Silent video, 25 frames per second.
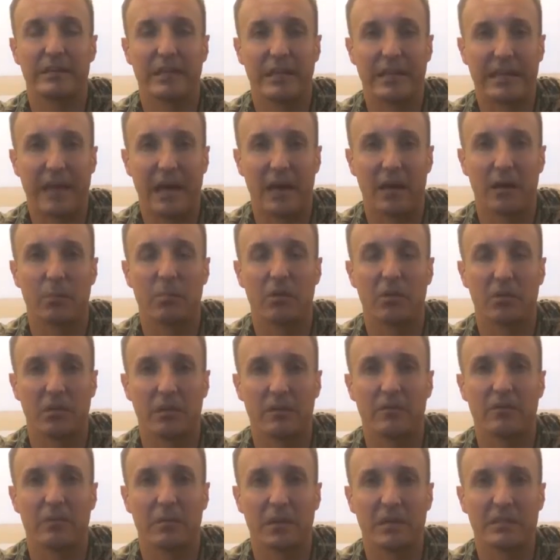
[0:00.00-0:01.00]
accountability
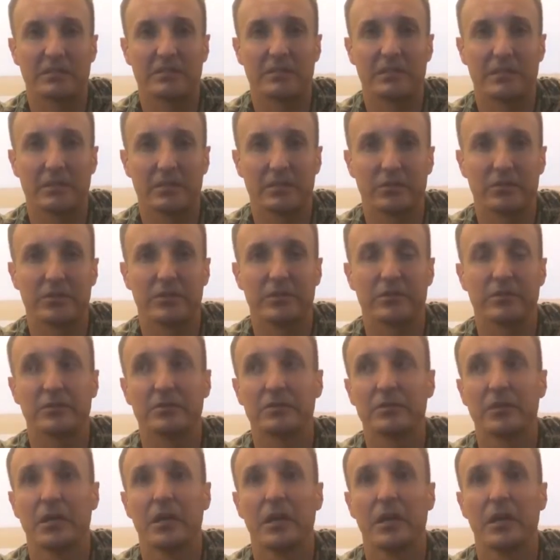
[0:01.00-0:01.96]
from my senior leaders.